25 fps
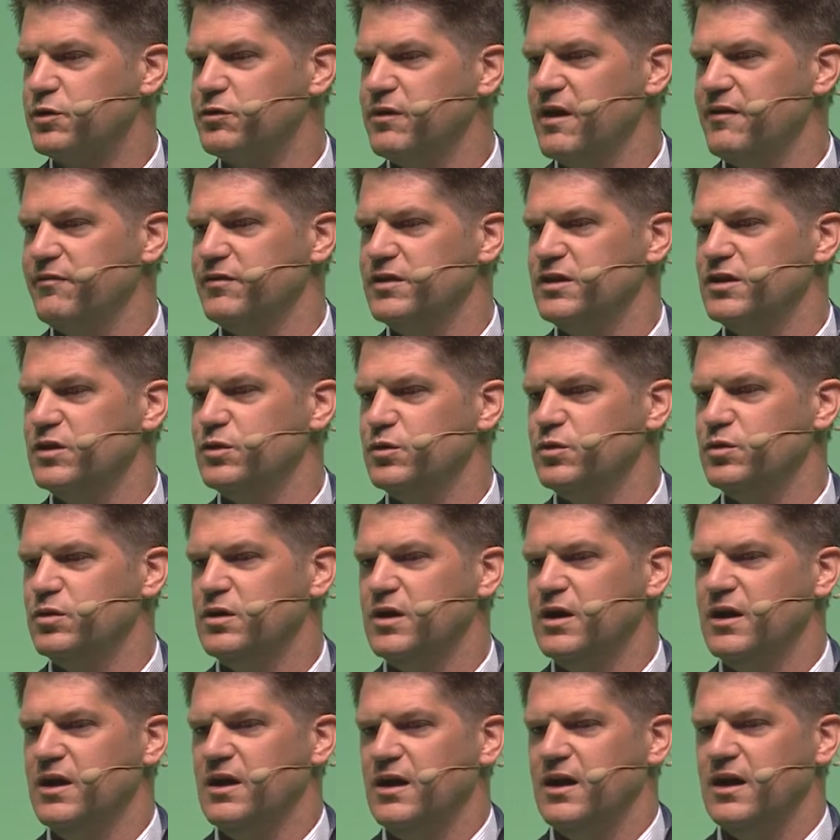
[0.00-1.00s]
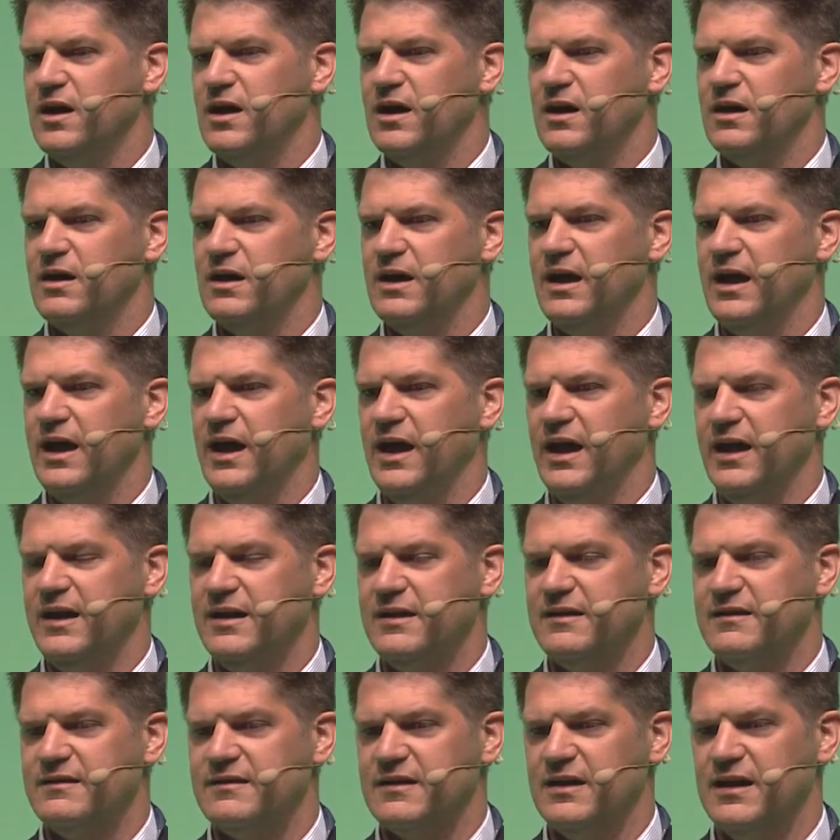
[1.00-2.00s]
revenue,
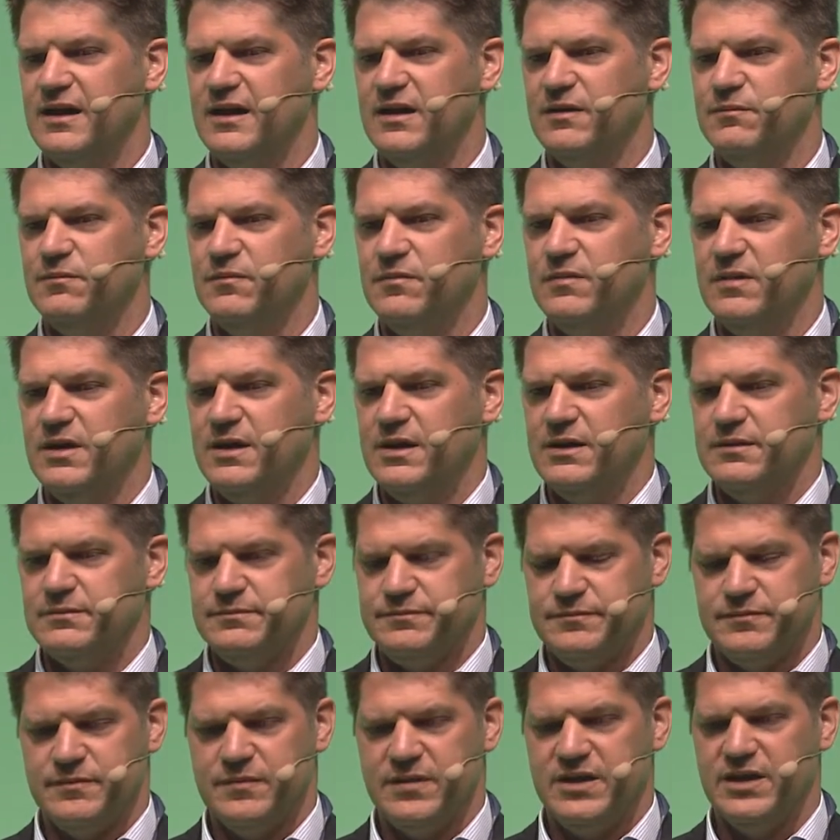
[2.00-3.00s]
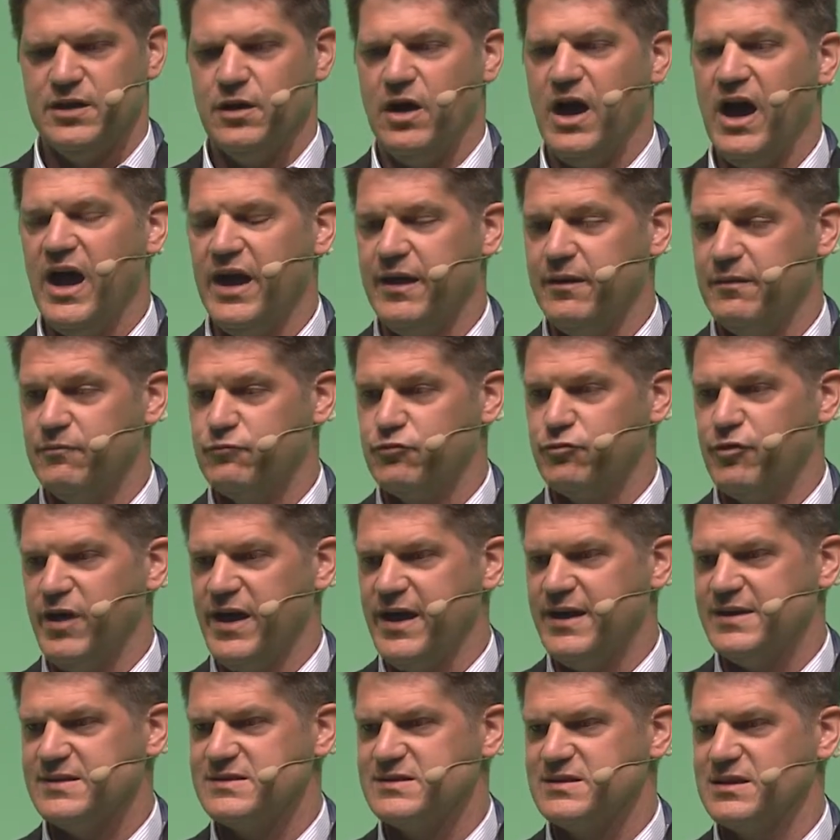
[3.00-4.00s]
and you know, high
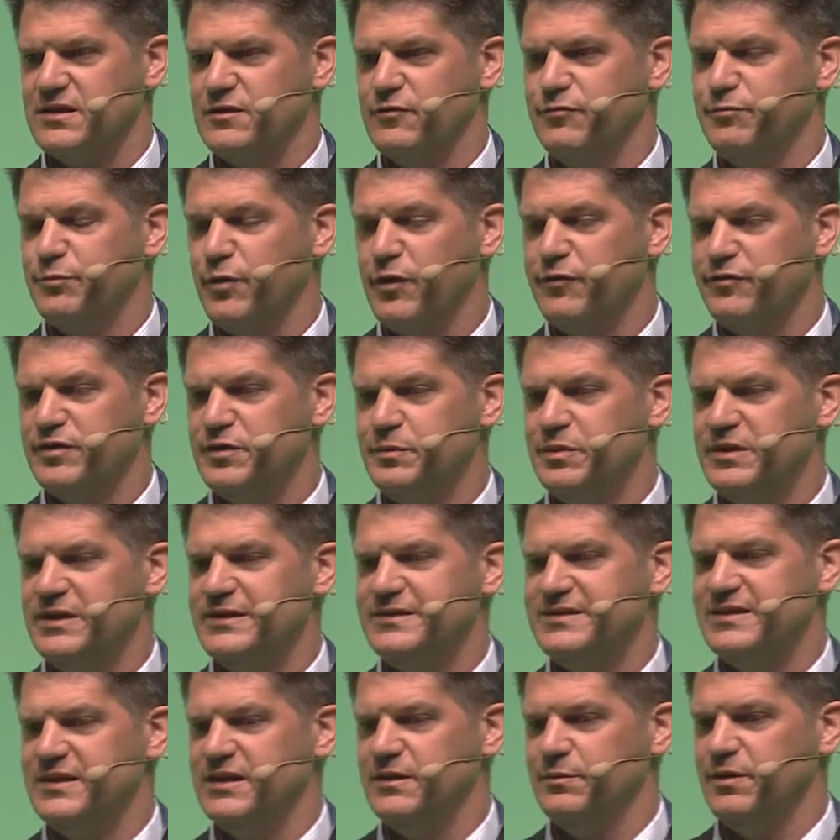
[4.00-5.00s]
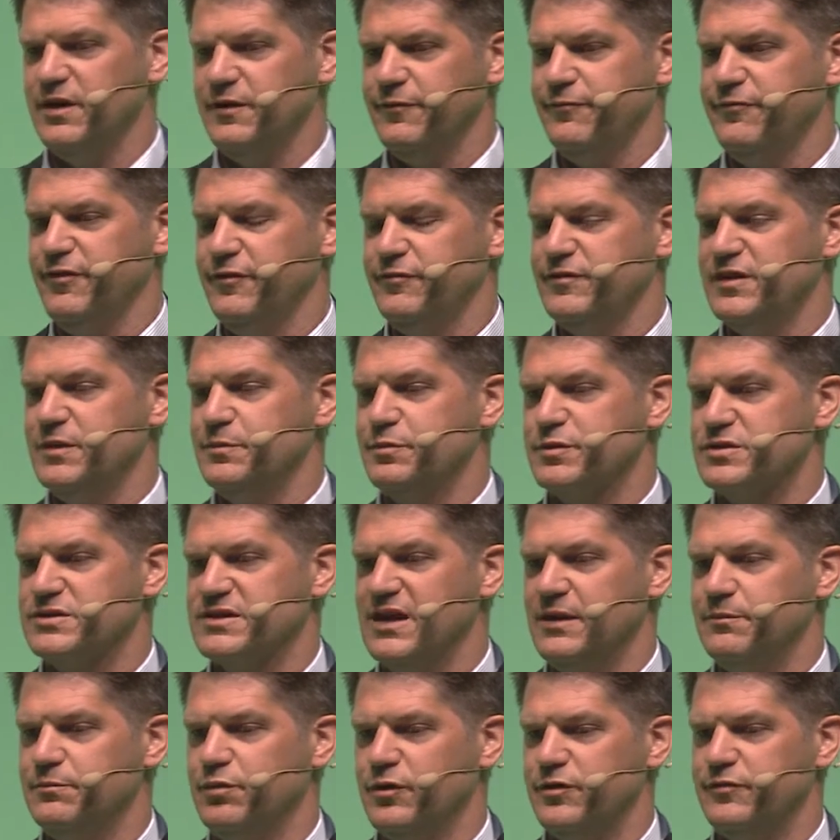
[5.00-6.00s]
rates of profitability, about
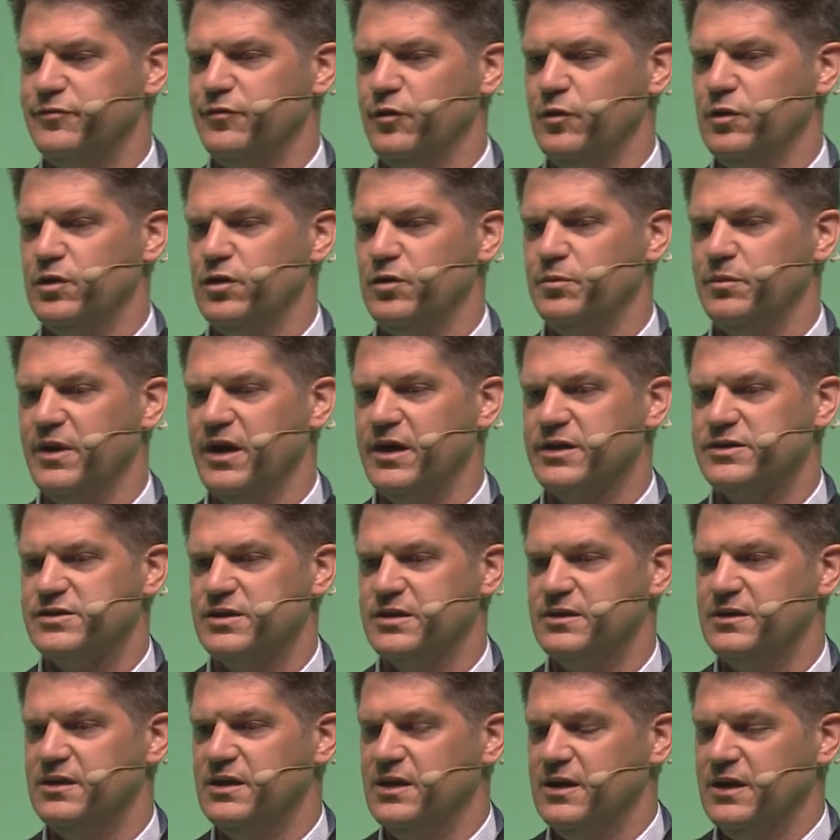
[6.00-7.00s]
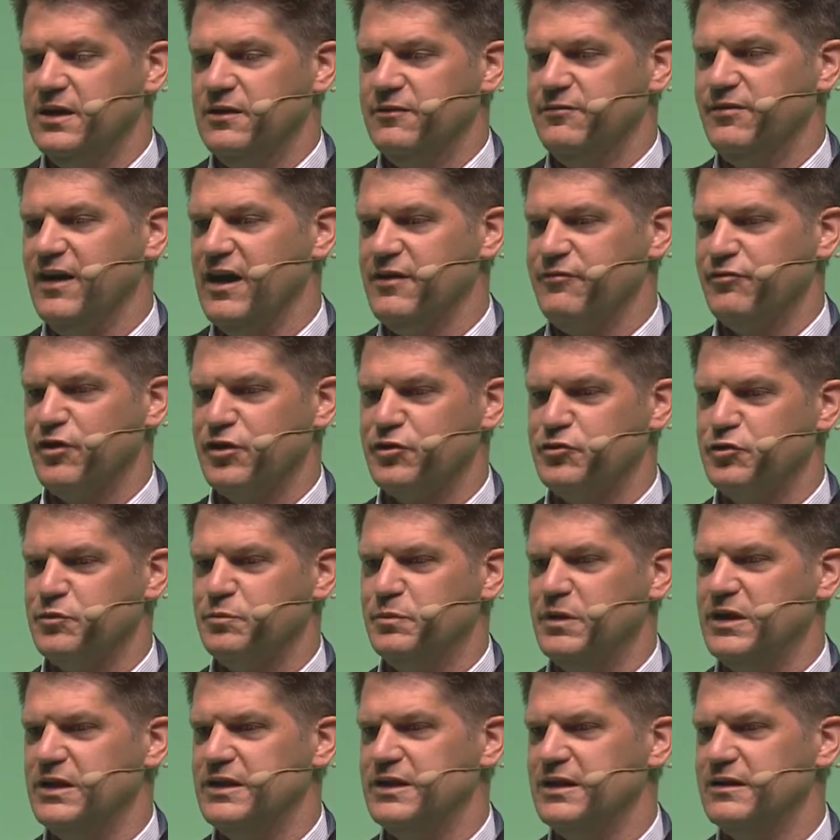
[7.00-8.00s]
50% portfolio margin, 500
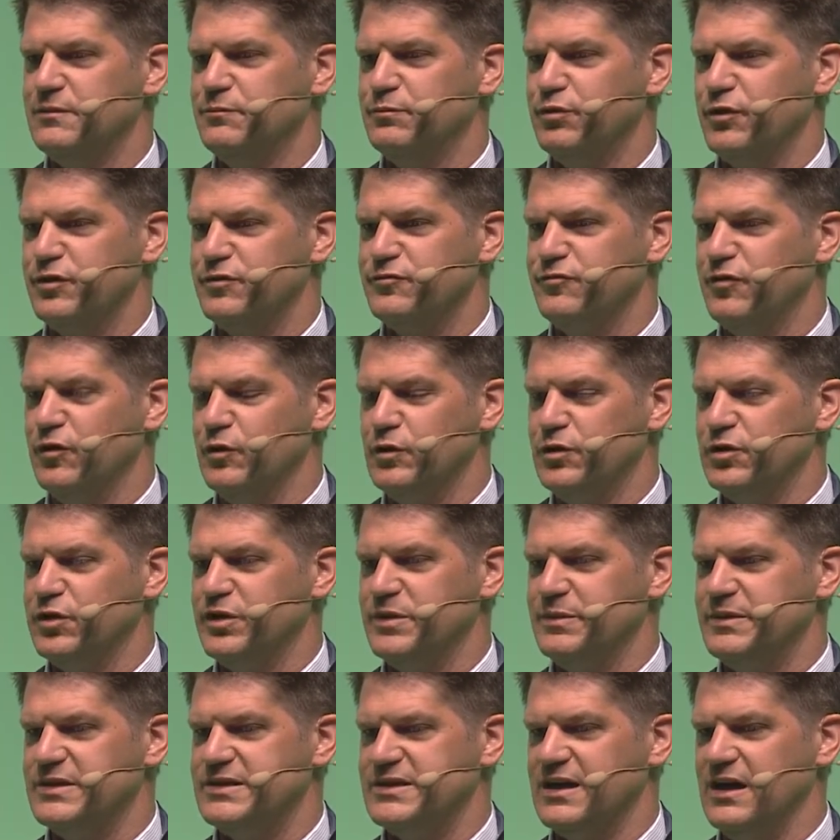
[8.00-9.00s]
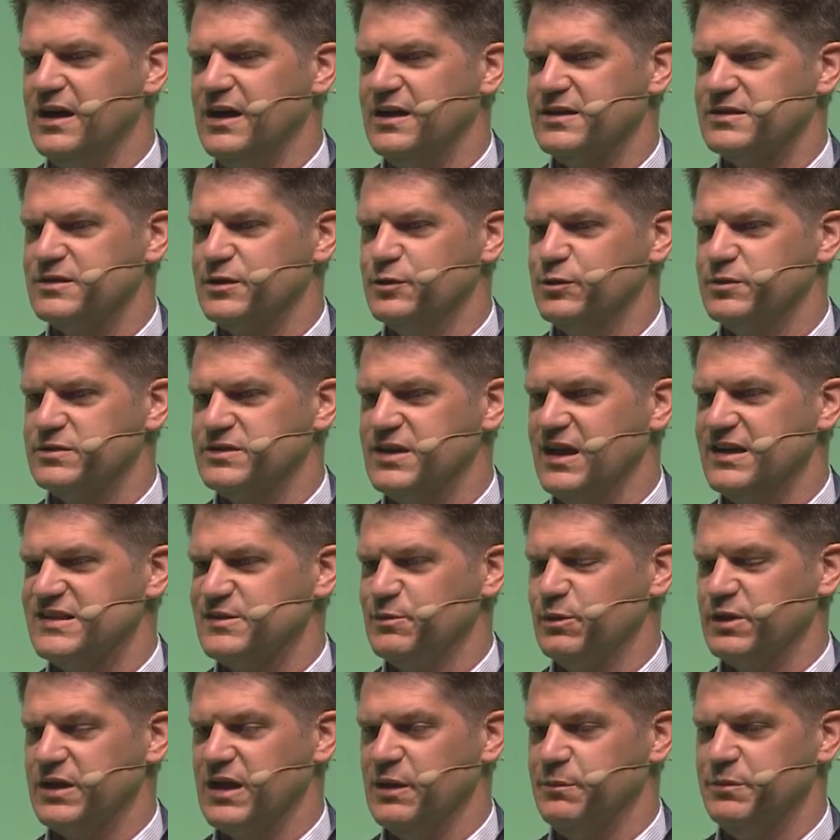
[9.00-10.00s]
million portfolio EBITDA, so a
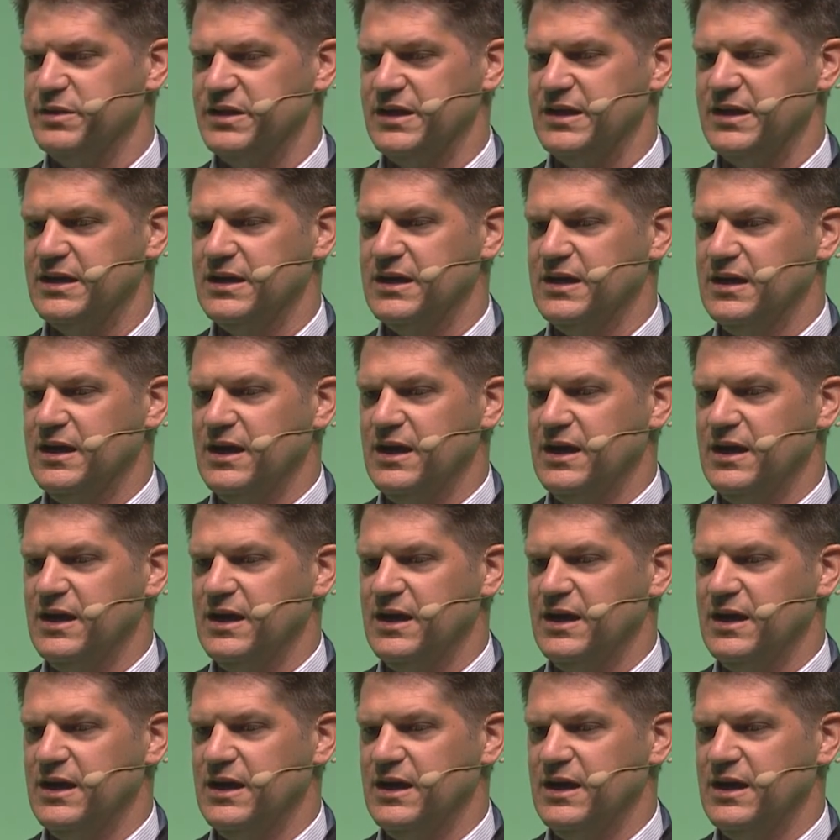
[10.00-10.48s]
sizable company